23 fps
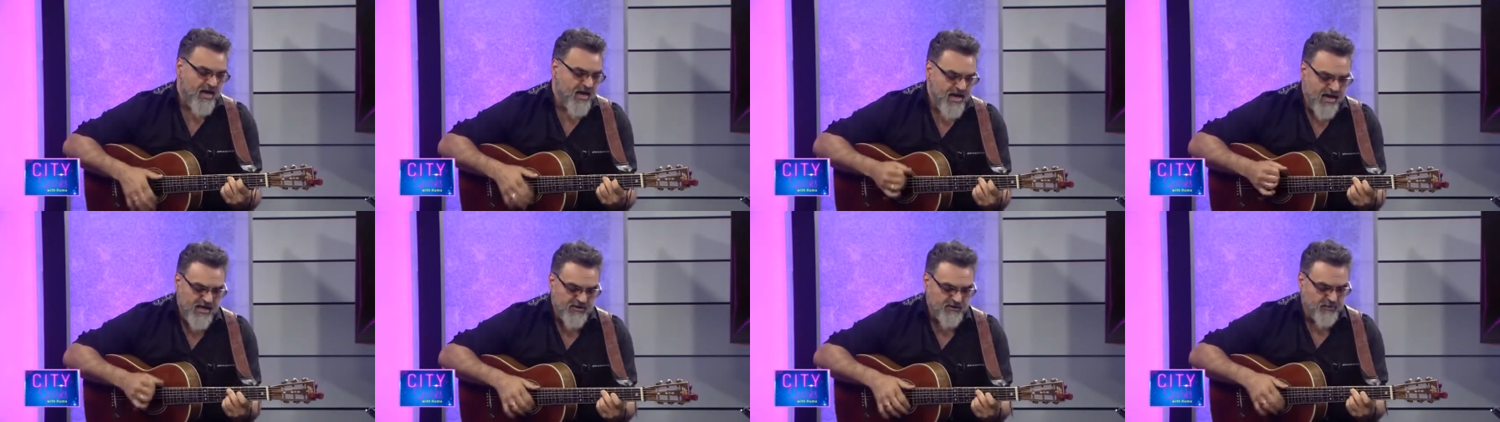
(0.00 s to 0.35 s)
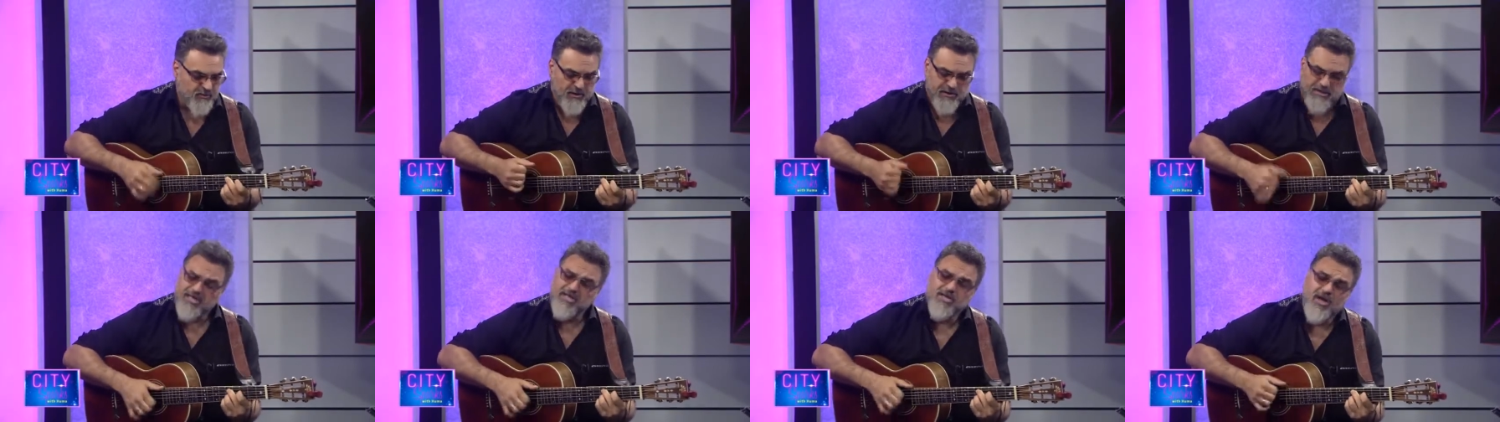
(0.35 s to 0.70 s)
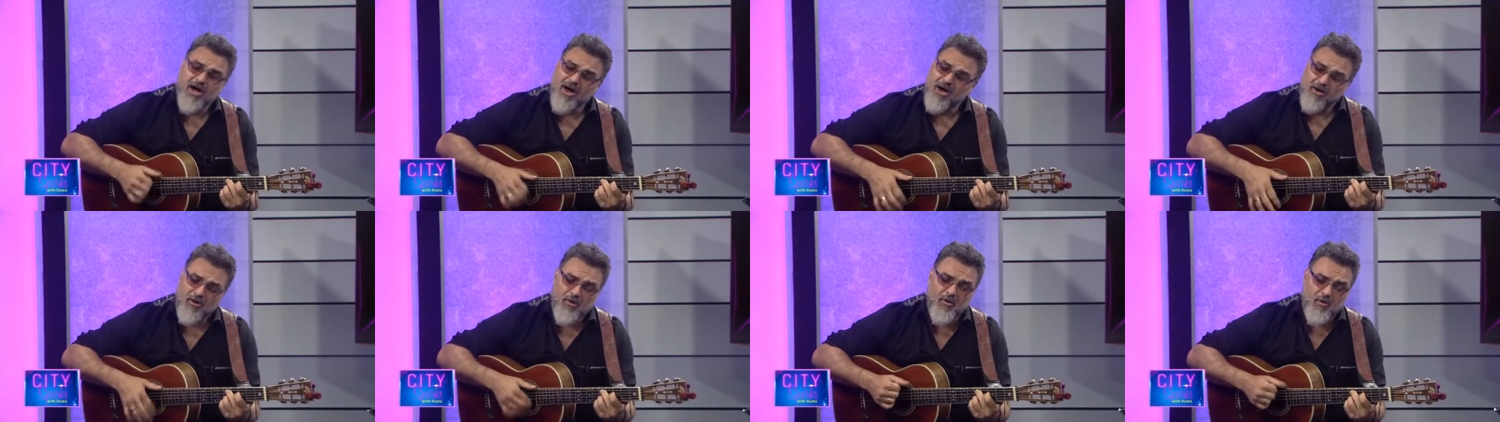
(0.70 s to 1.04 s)
as we lead
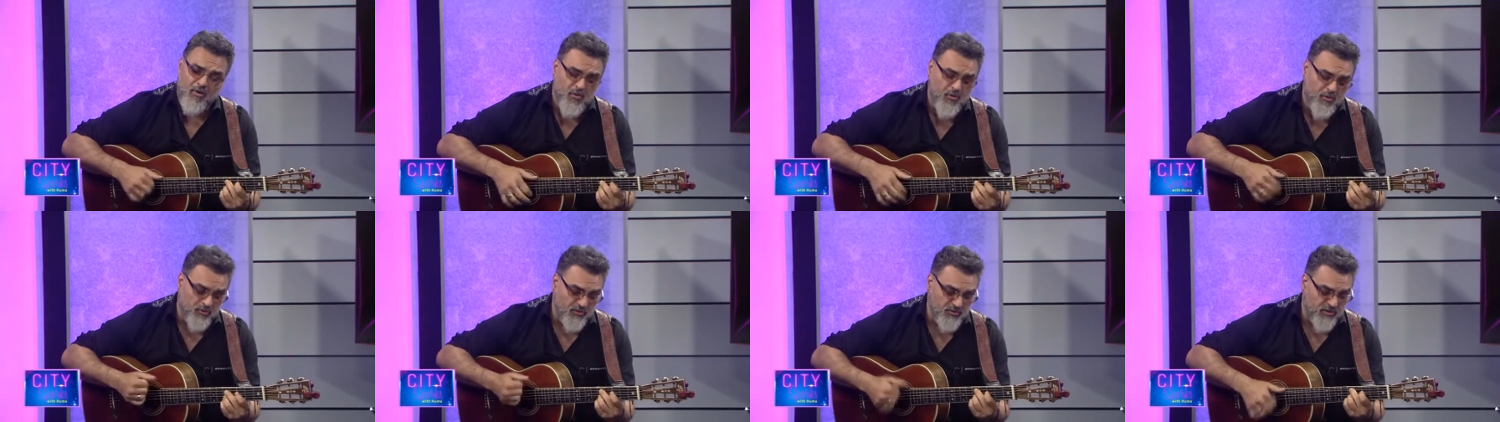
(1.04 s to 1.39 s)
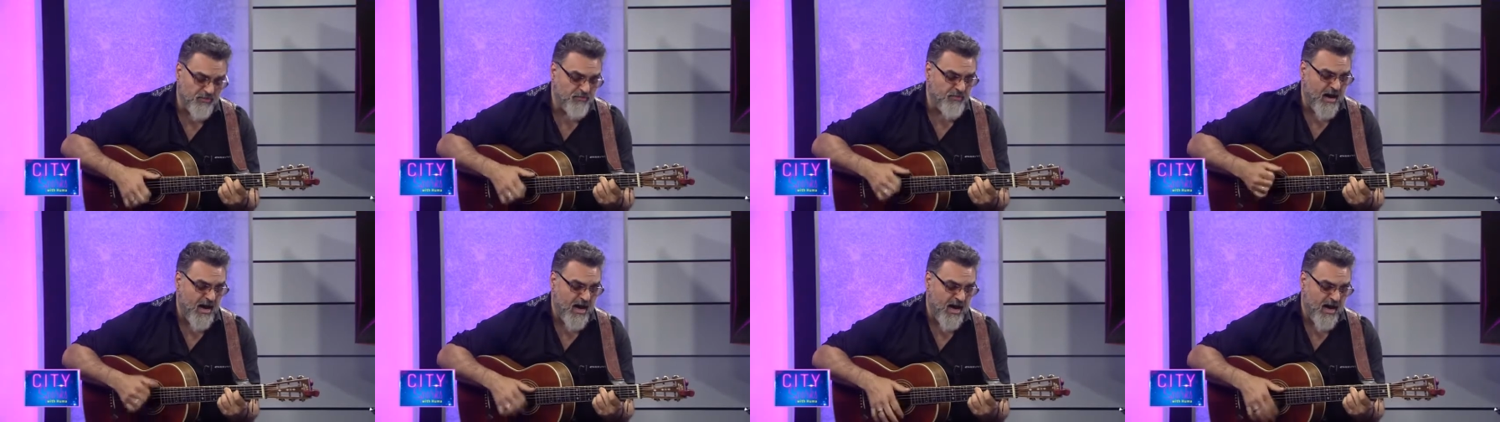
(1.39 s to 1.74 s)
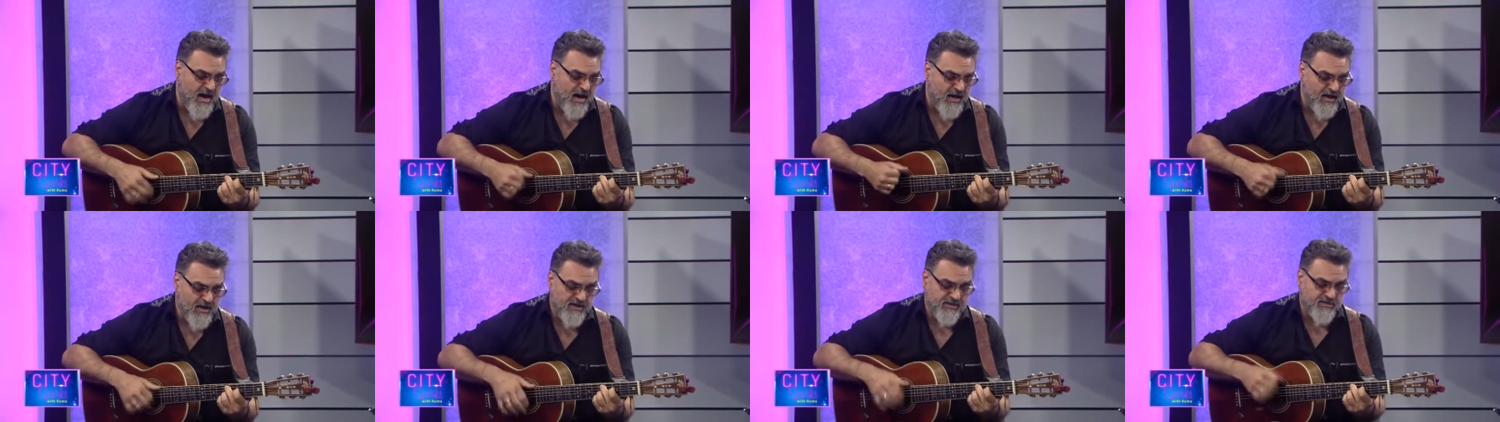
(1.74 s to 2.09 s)
our own
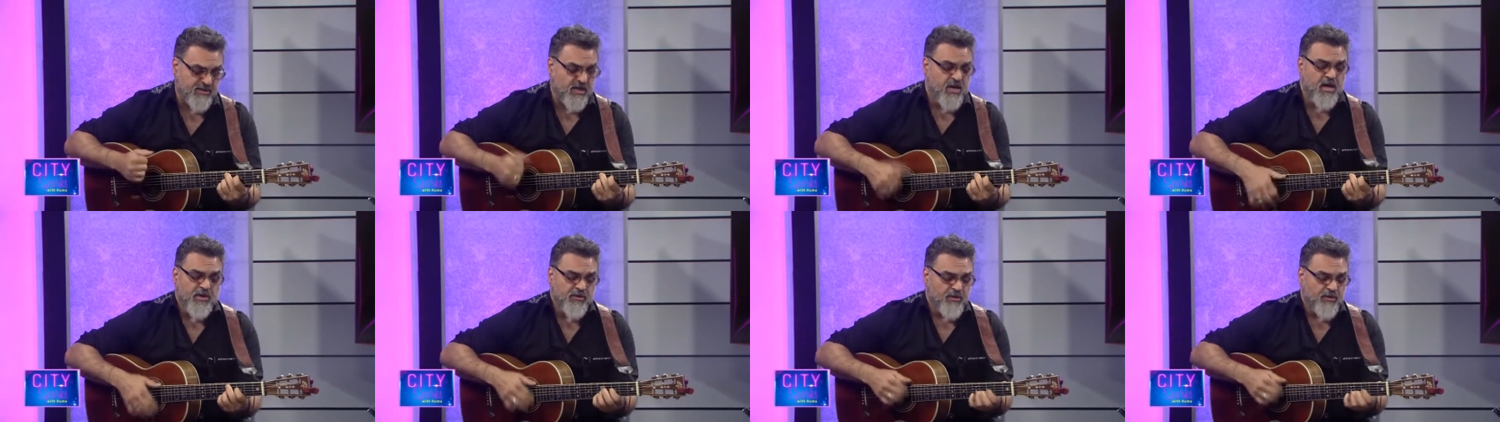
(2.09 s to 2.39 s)
demise.